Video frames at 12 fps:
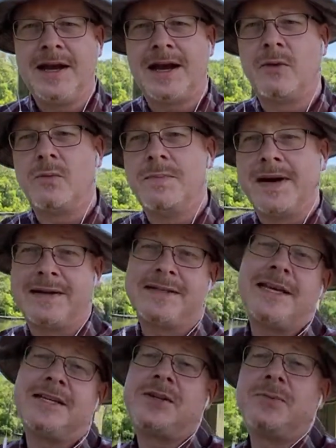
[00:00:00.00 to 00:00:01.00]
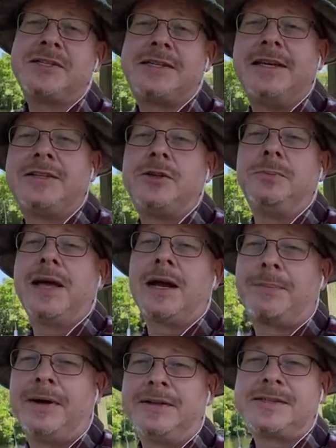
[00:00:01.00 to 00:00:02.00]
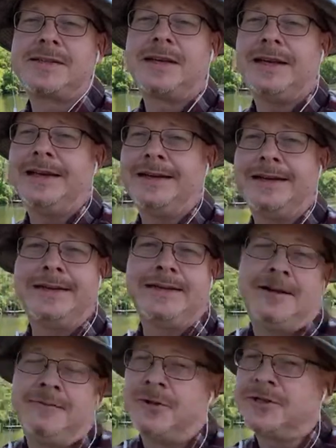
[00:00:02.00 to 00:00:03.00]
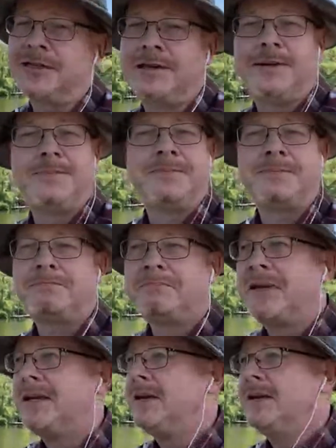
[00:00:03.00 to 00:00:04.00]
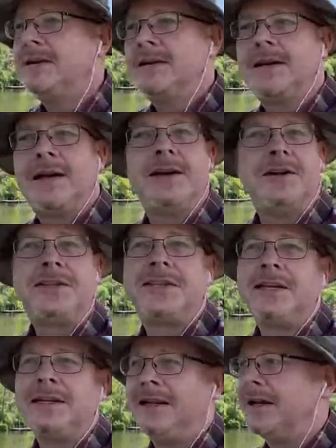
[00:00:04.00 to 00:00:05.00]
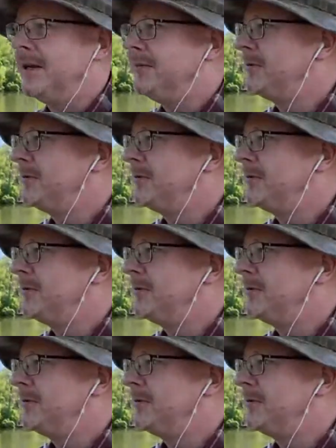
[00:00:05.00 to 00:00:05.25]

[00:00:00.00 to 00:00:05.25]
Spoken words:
My intention was to get 2 black belts, and unfortunately, health and life